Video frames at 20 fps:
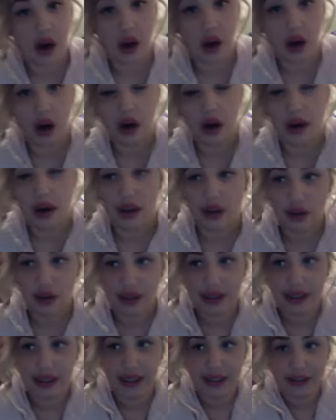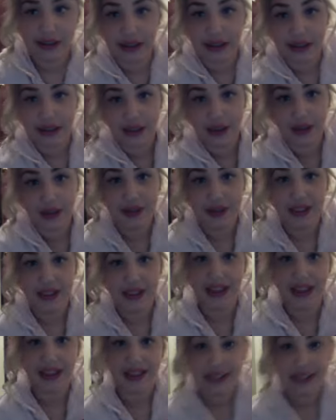hard. It only takes, like, 2
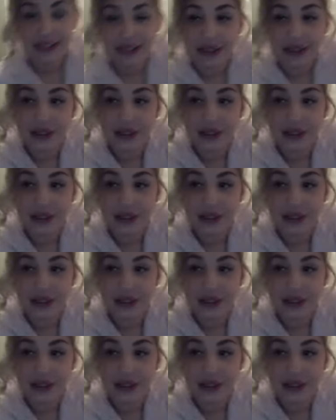seconds.